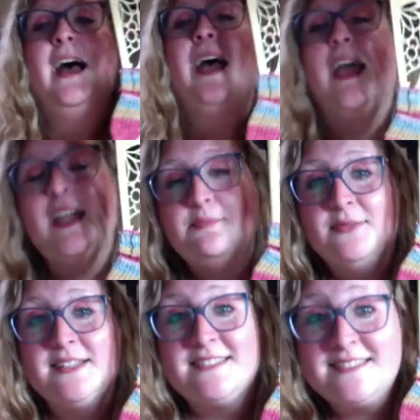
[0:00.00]
8
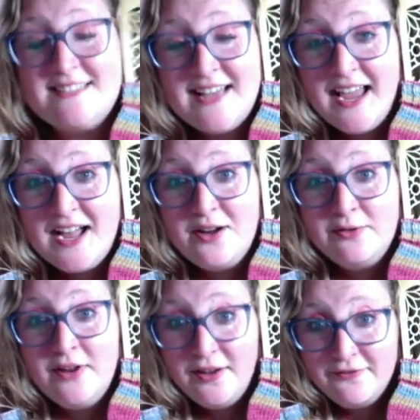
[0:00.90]
months
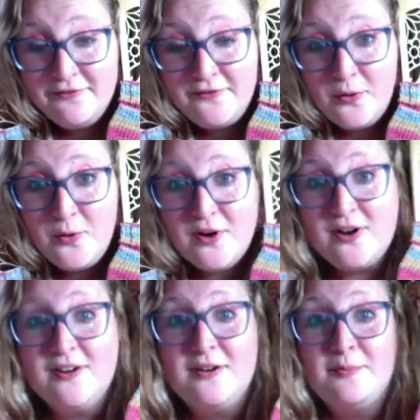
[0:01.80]
down,
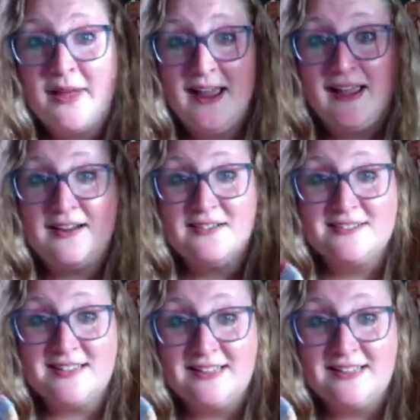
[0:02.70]
4 pairs